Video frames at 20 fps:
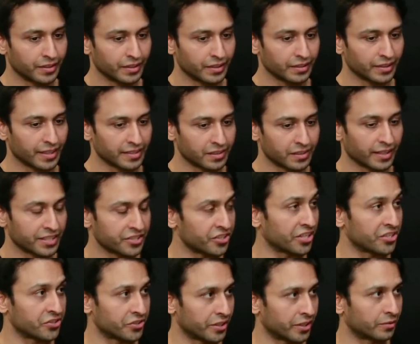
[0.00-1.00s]

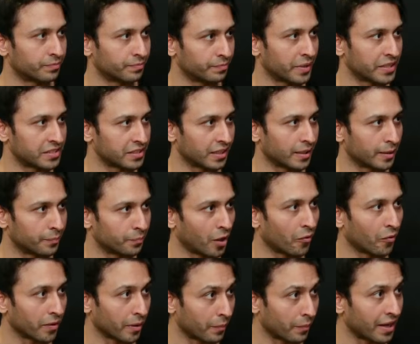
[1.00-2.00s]
exchange rate, basically
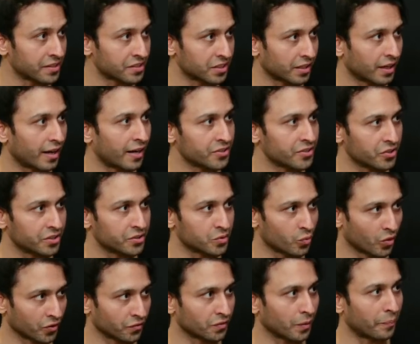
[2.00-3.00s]
powered by MasterCard. So it's
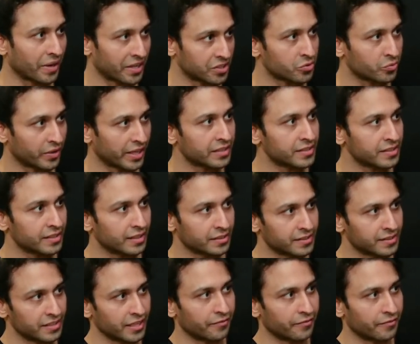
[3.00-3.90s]
one of the best rates. It's even.